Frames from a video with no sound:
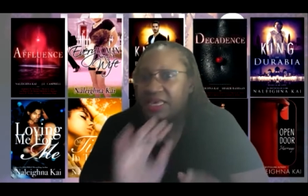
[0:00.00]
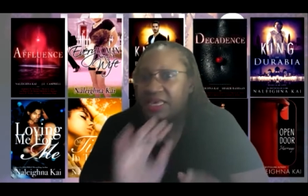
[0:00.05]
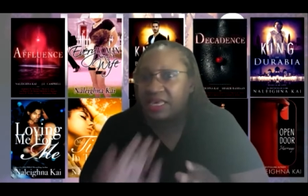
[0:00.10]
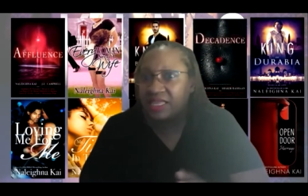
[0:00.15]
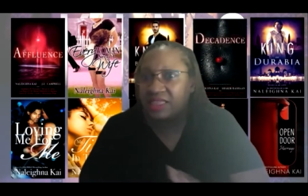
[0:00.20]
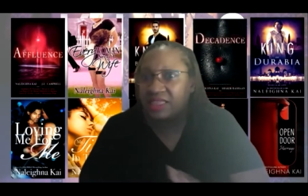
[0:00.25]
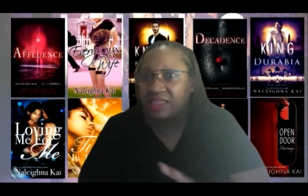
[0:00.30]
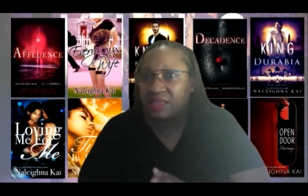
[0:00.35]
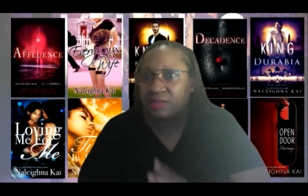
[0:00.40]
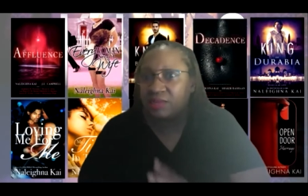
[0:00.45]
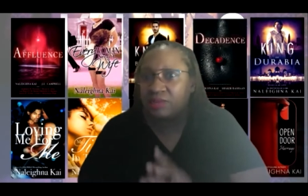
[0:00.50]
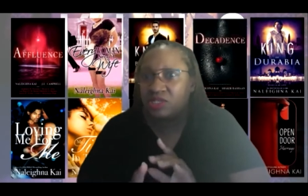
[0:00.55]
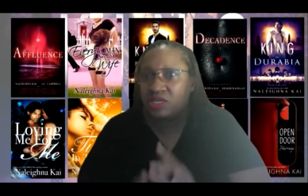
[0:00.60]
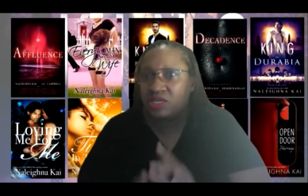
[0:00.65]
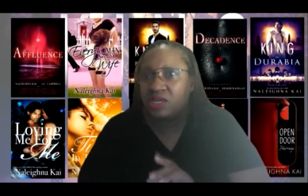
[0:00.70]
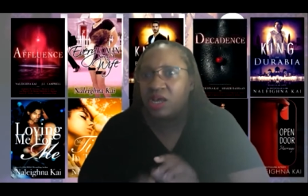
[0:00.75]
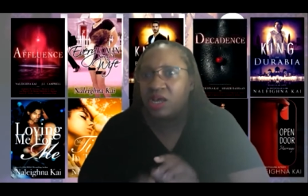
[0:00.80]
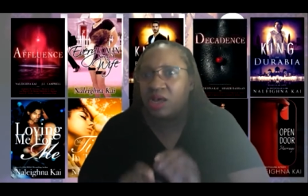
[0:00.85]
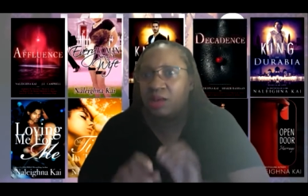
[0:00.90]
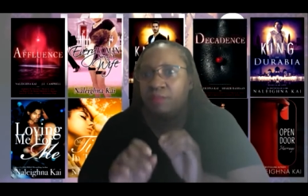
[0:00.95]
get them to
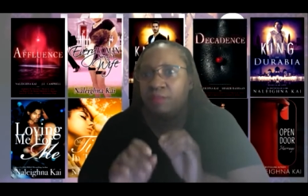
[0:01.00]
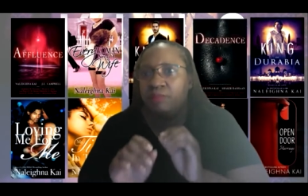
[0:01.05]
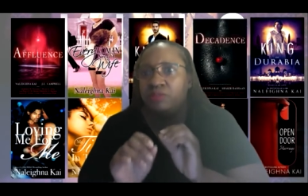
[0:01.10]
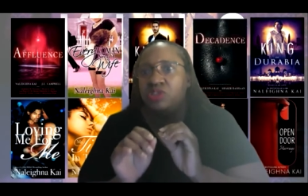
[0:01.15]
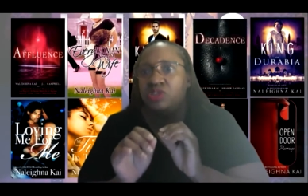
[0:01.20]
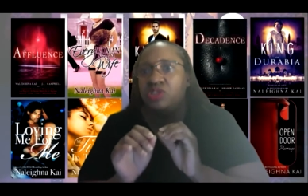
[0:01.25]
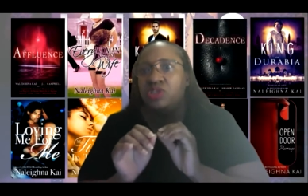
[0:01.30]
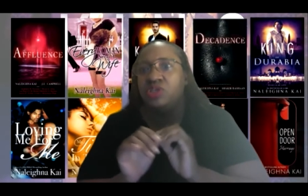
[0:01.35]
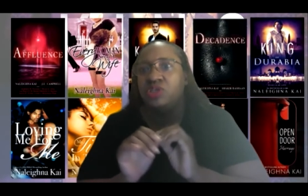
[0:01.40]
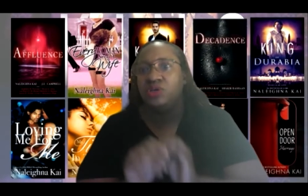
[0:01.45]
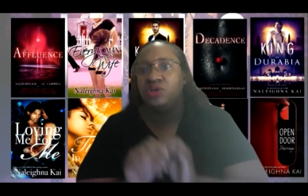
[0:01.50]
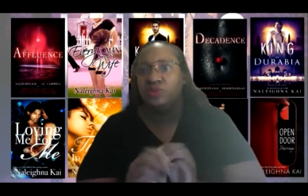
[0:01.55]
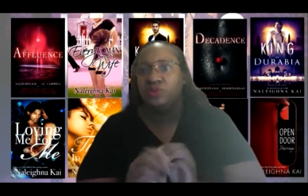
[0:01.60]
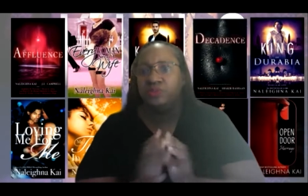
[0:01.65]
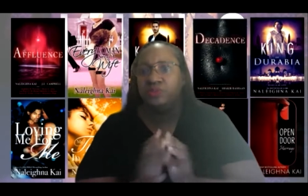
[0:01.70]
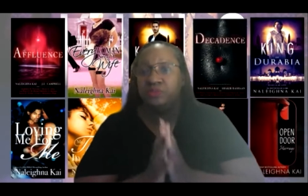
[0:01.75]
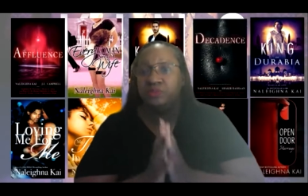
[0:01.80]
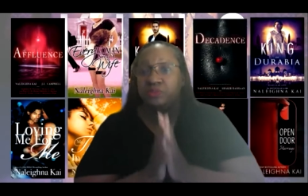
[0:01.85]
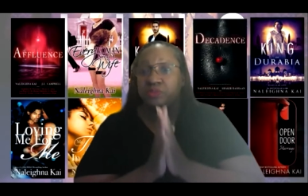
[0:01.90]
come to you?